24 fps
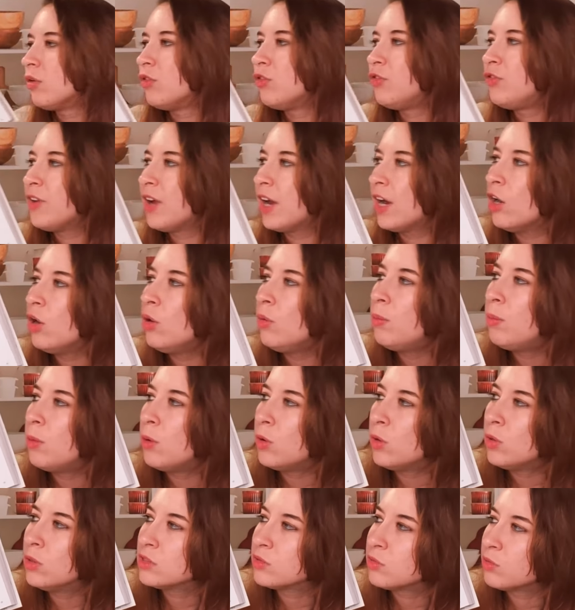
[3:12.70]
Farro
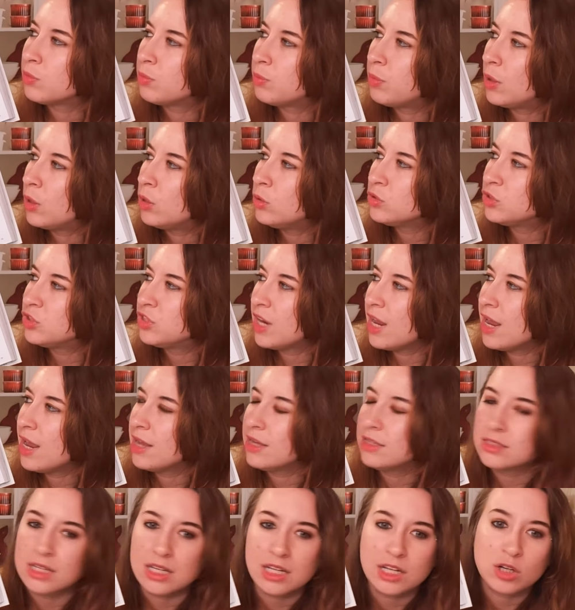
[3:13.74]
bowls with poached
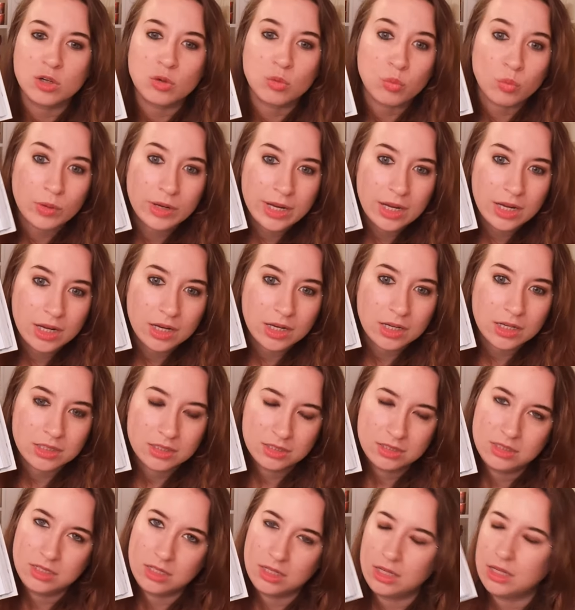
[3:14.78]
eggs and green
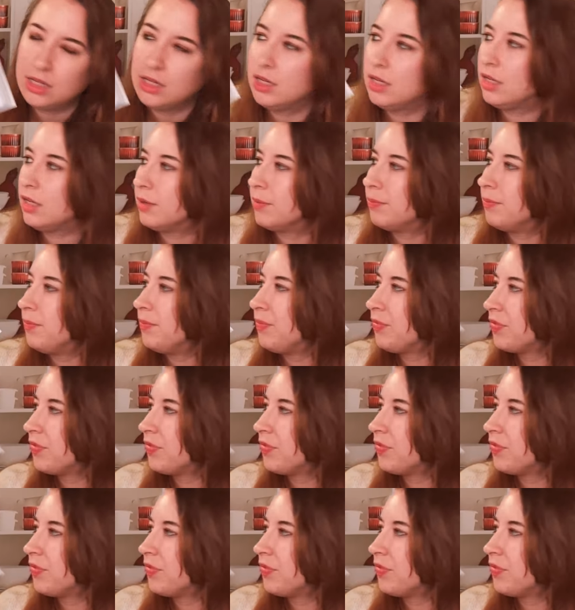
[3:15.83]
tahini.